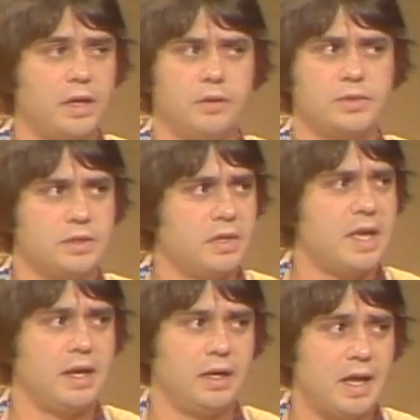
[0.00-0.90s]
and there was a
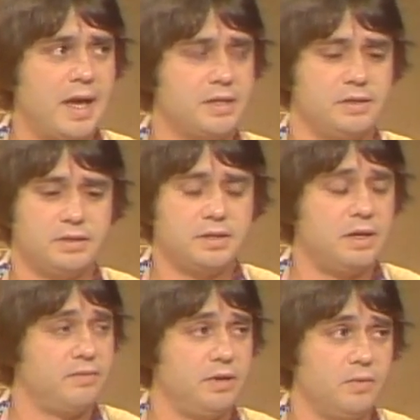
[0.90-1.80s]
lot of glass and
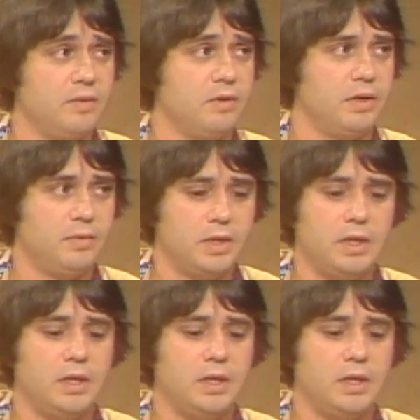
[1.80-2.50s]
stuff in the river.